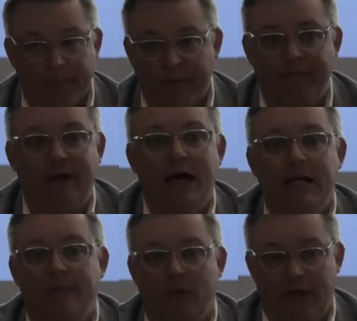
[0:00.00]

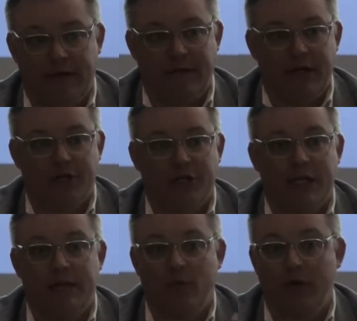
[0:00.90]
provide more innovation
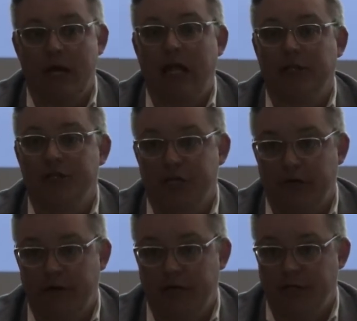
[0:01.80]
and more knowledge
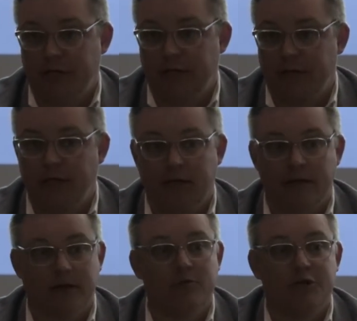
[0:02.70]
generation in a
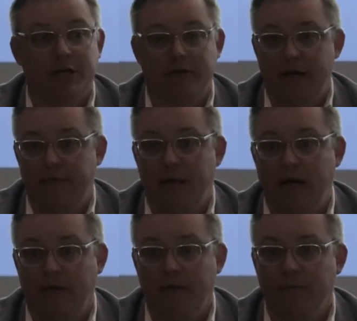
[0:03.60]
co-generated
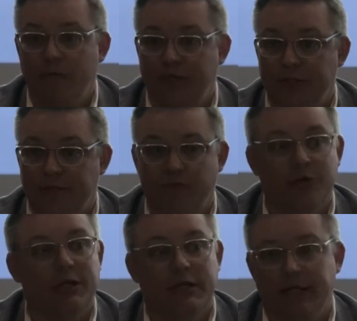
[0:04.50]
model, which is
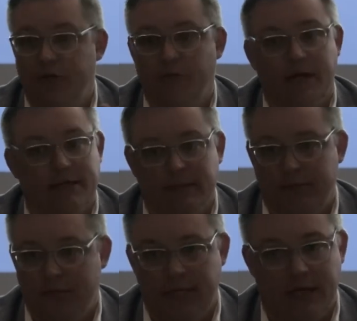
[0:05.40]
really a direct
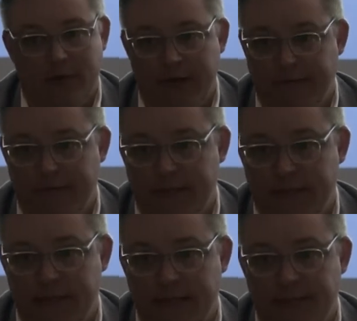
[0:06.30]
takeaway from the
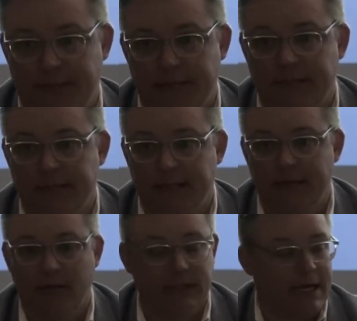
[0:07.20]
city's IPCC
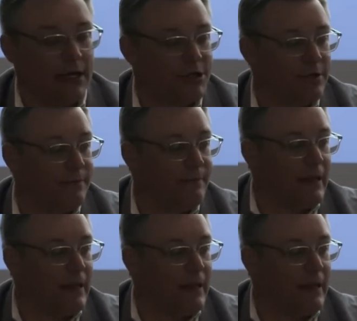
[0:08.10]
call to action.